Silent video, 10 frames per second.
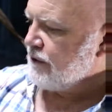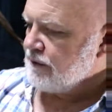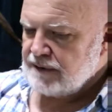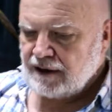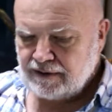them,
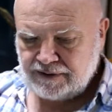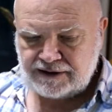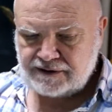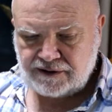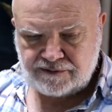and
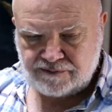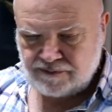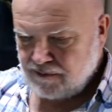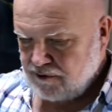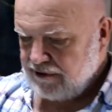these are
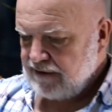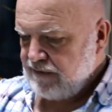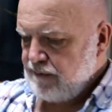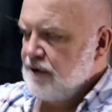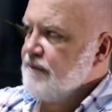three of the
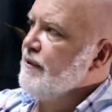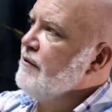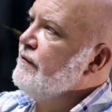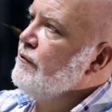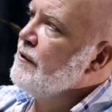most
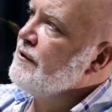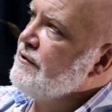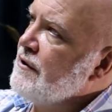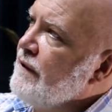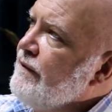beautiful ones
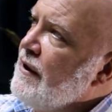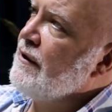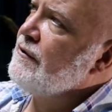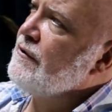that I've found.